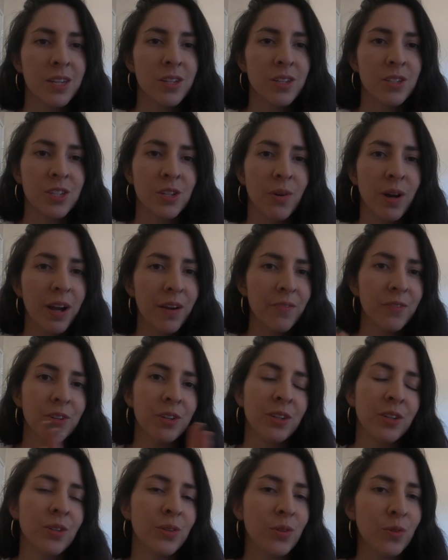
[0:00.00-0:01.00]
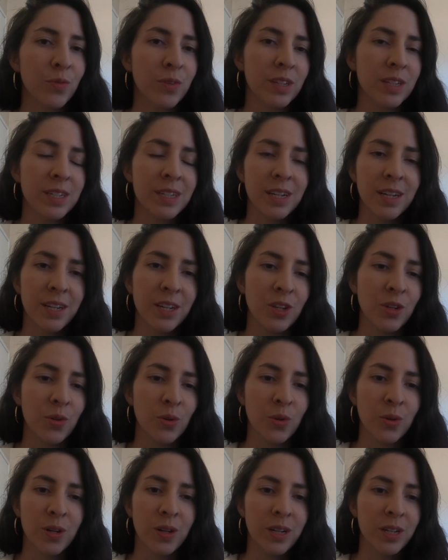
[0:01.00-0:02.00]
So after you've done
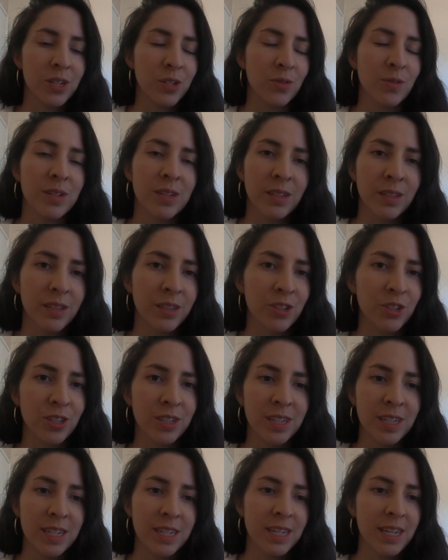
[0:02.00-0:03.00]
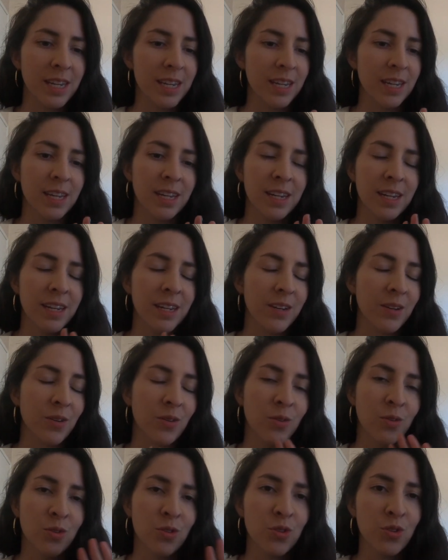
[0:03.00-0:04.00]
your due diligence and
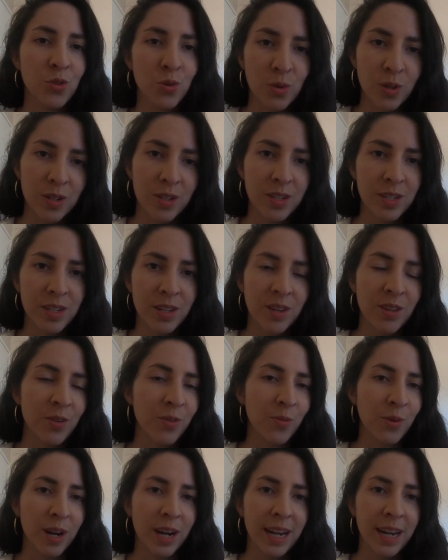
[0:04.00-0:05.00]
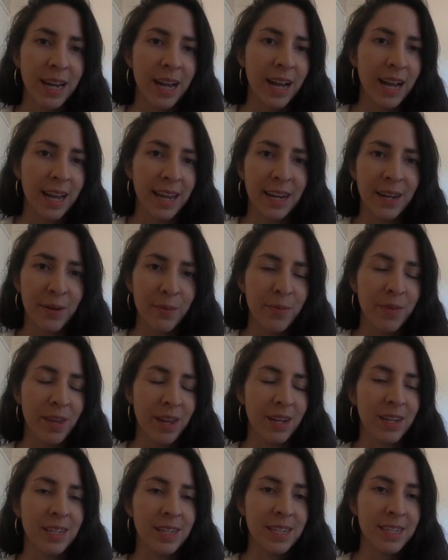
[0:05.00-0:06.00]
sourced the right item
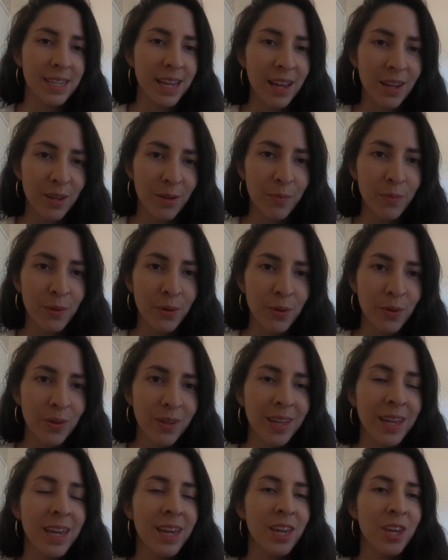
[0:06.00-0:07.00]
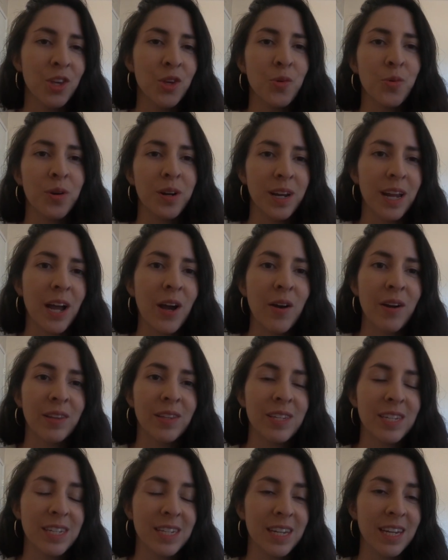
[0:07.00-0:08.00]
that is sellable, you are now at
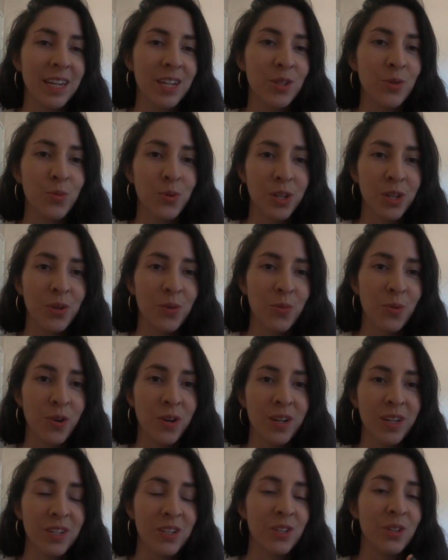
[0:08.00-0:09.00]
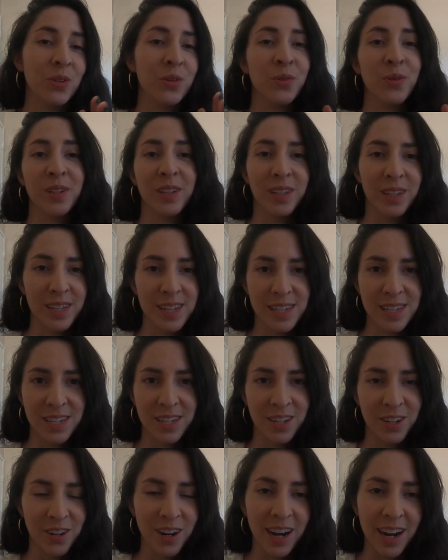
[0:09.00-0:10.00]
the stage where you want to list
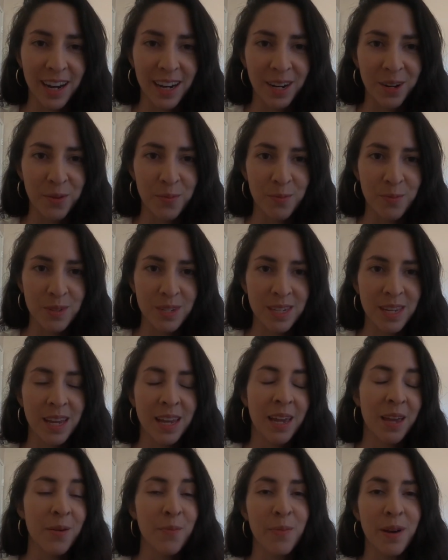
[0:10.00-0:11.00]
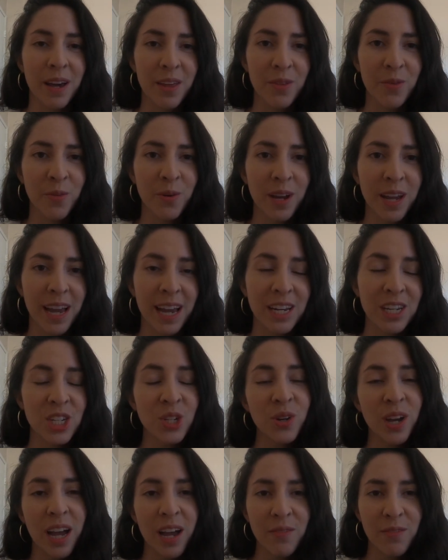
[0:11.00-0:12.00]
your items. And by the way, I
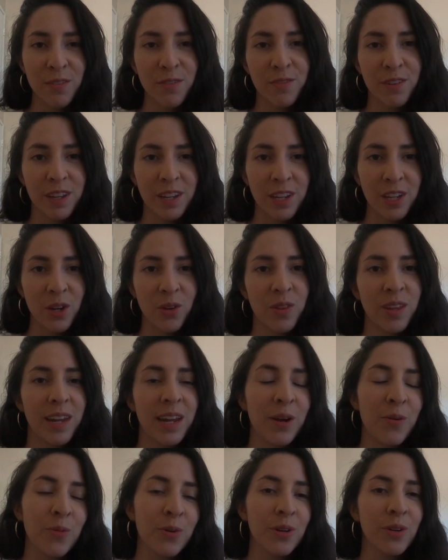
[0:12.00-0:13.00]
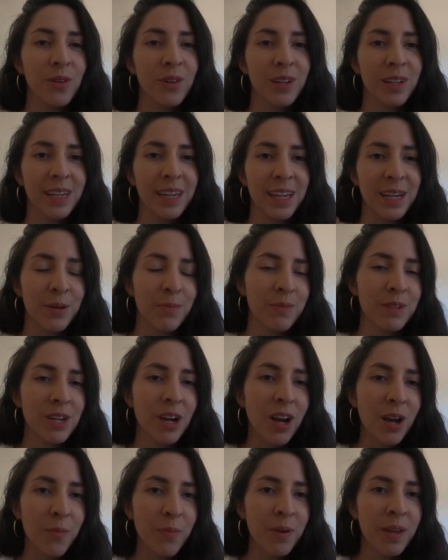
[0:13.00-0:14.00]
do have a video that I will link up
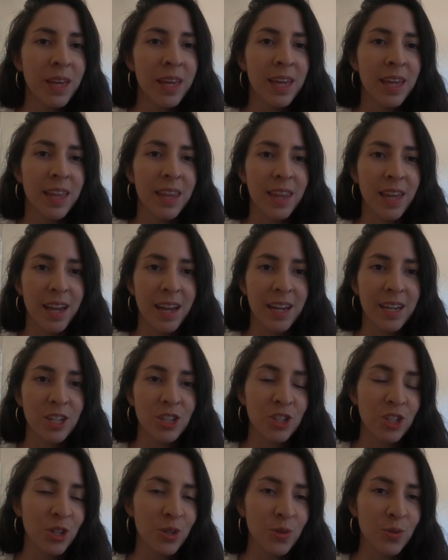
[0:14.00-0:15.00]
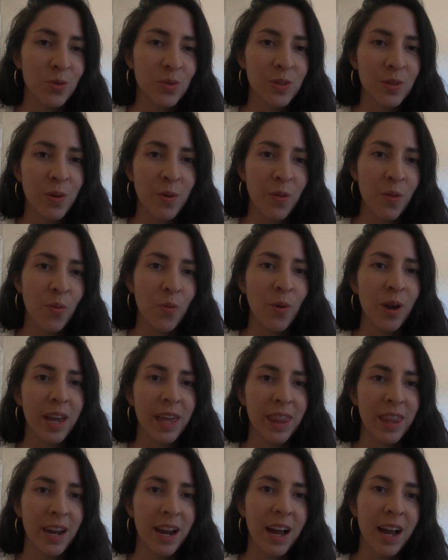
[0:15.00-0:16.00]
top that shows the way
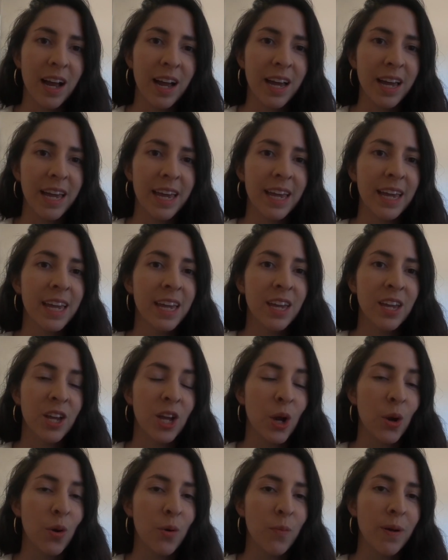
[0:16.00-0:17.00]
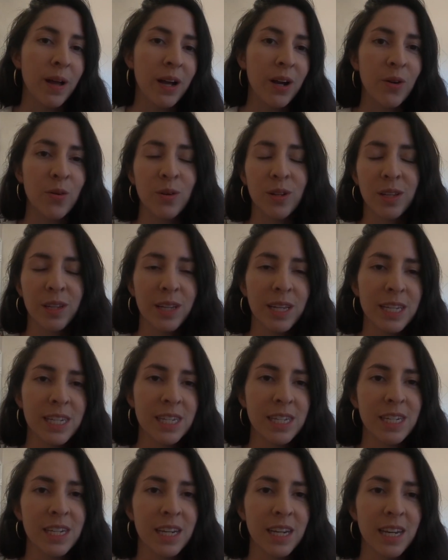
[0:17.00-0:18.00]
that I go about
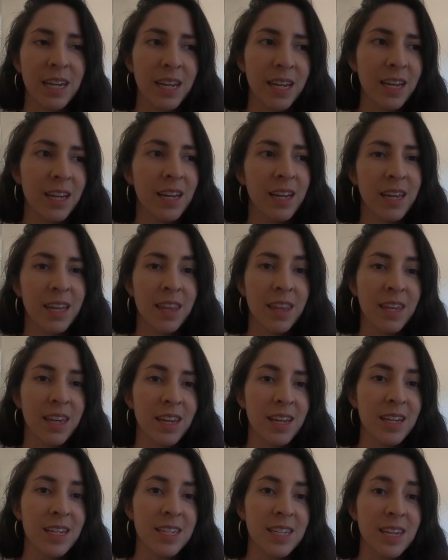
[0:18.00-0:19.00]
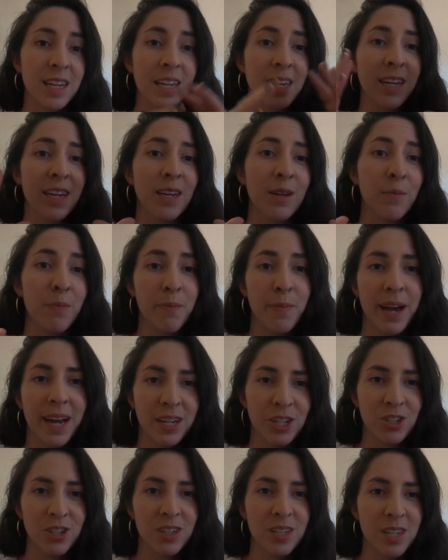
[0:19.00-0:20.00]
listing things in
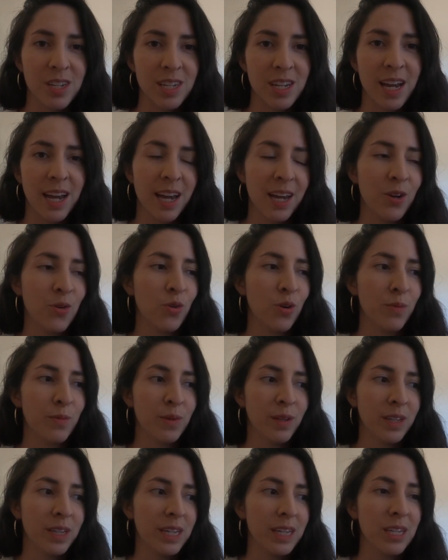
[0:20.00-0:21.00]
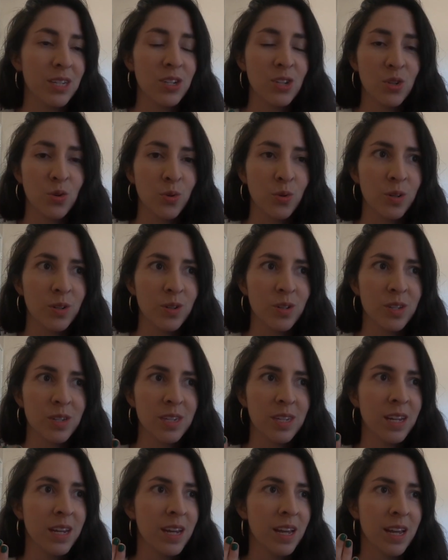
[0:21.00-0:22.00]
batches. I normally
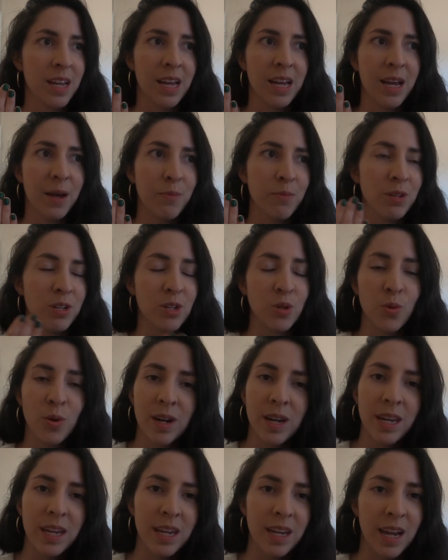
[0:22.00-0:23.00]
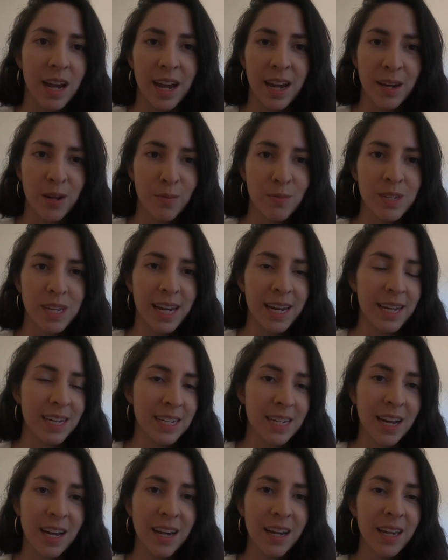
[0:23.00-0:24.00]
source up to 20 items at a
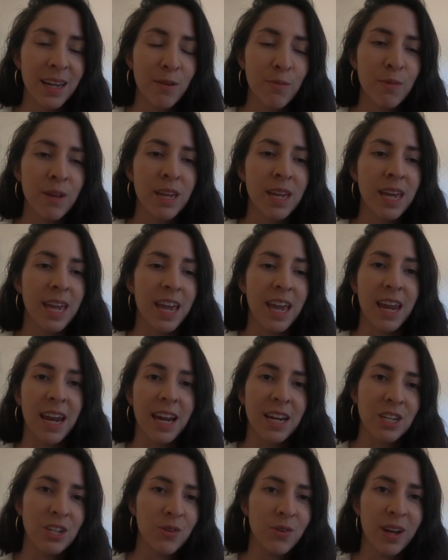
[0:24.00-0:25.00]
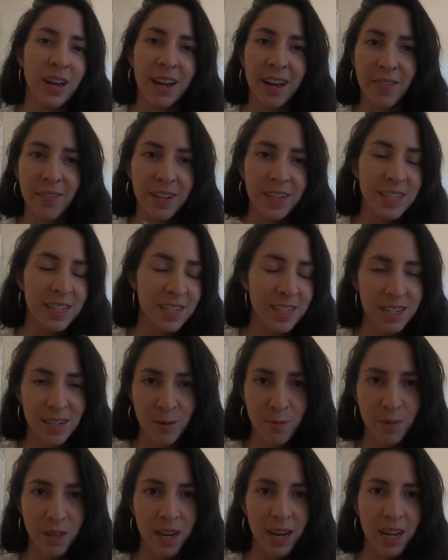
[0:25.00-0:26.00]
time, and I do have a
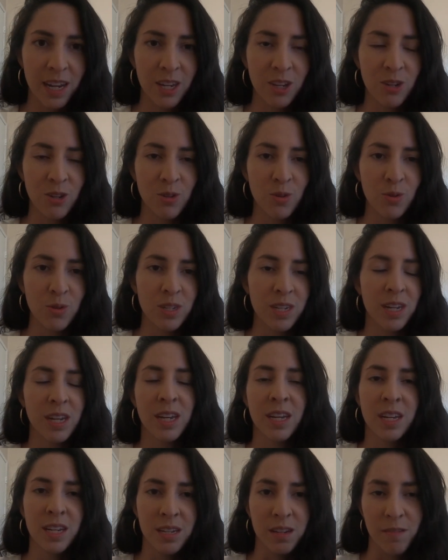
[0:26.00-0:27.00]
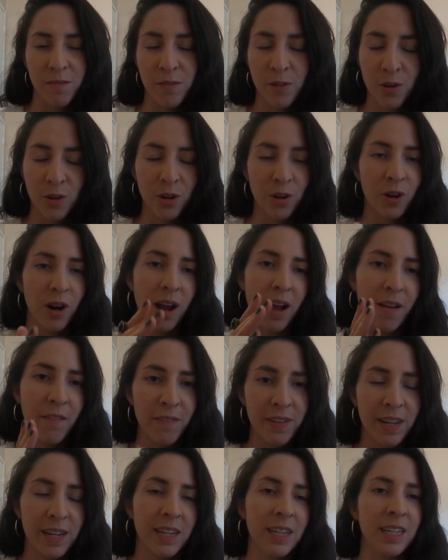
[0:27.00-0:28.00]
system that I use to photograph
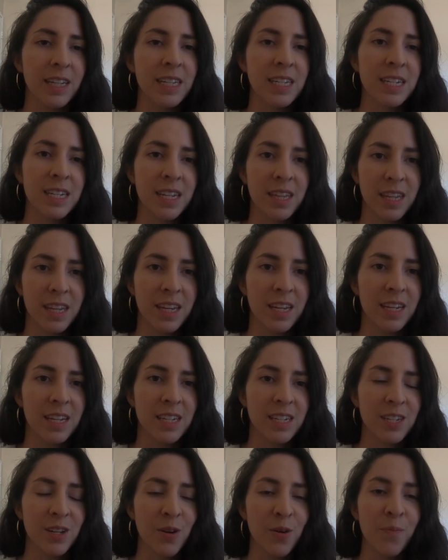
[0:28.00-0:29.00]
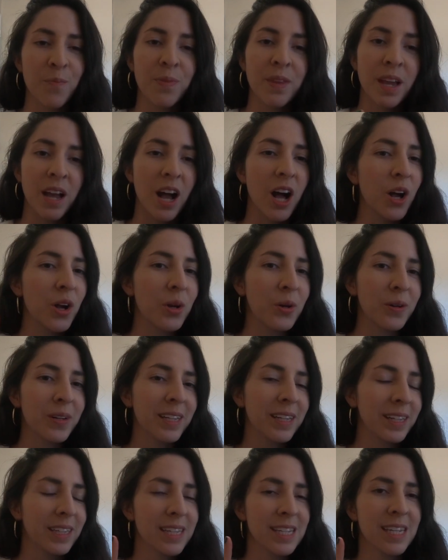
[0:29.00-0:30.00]
and list things, so I'll go ahead
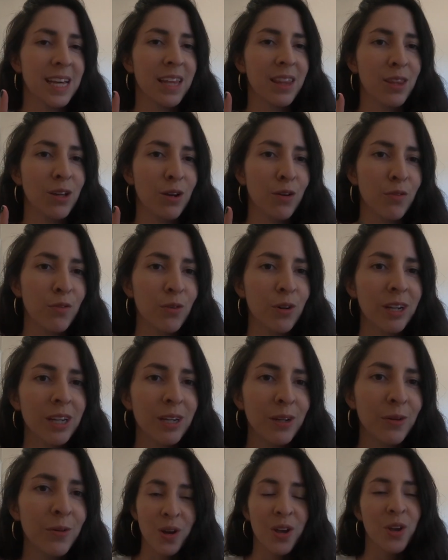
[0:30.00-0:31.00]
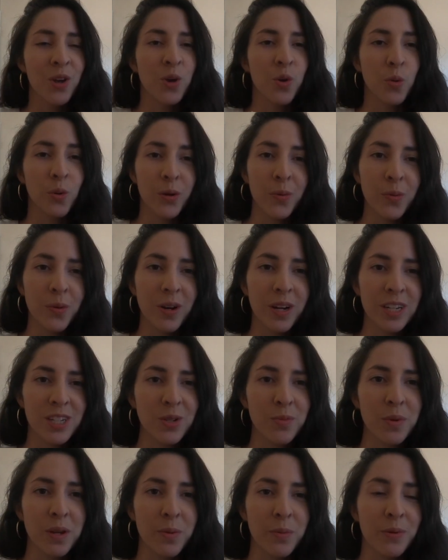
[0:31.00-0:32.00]
and list that there for you. We want
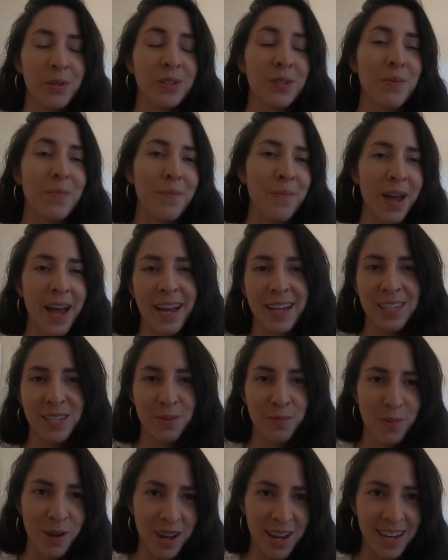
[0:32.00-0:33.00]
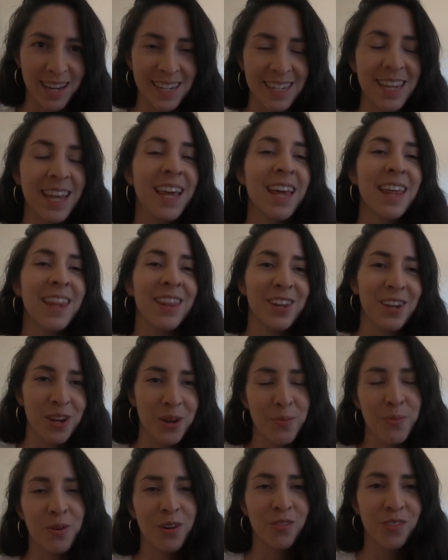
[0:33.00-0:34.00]
to be able to maximize the
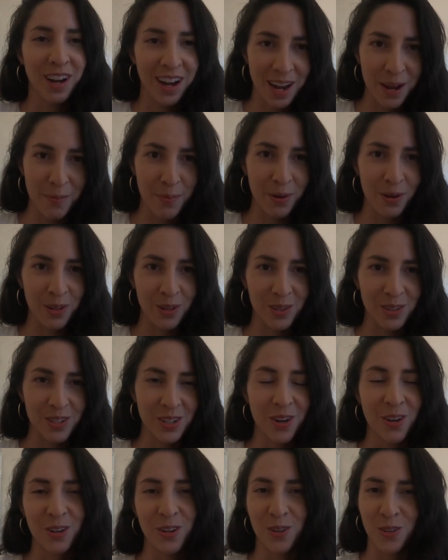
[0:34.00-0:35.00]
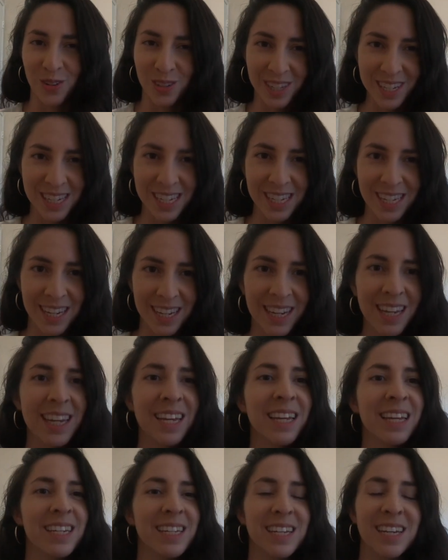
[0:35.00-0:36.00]
number of eyeballs on your listing
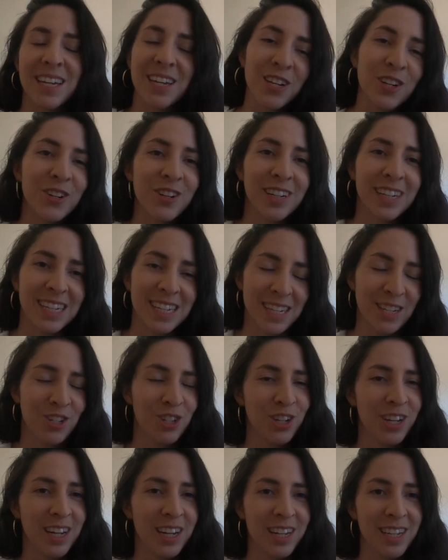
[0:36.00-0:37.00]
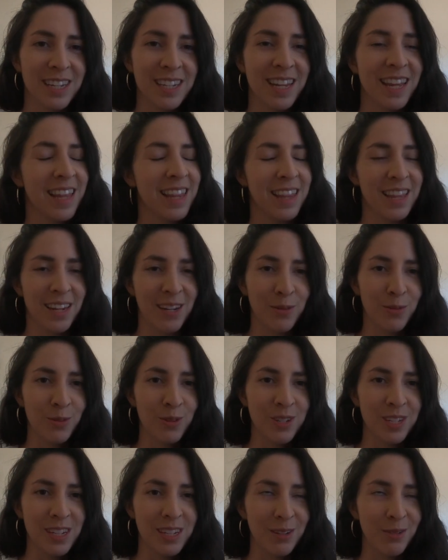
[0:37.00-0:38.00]
to increase the chance that it will
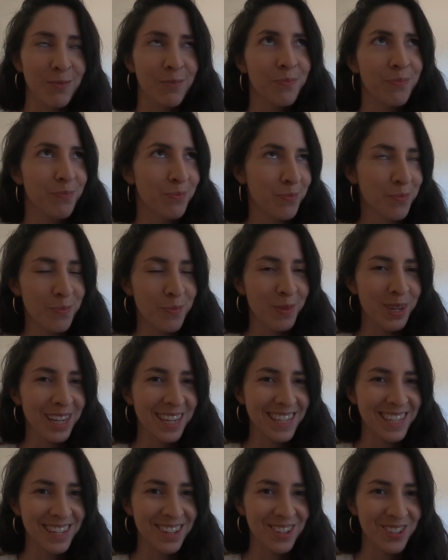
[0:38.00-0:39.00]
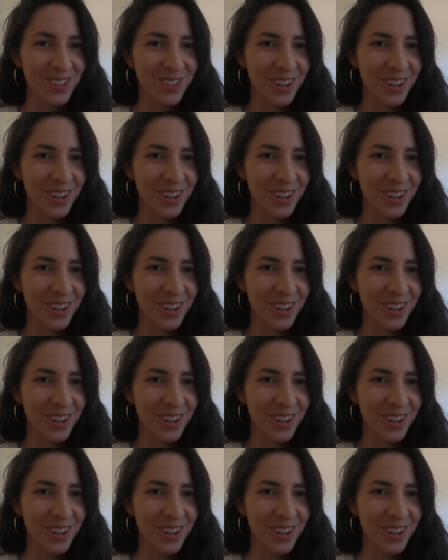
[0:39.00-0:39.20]
sell. Makes sense,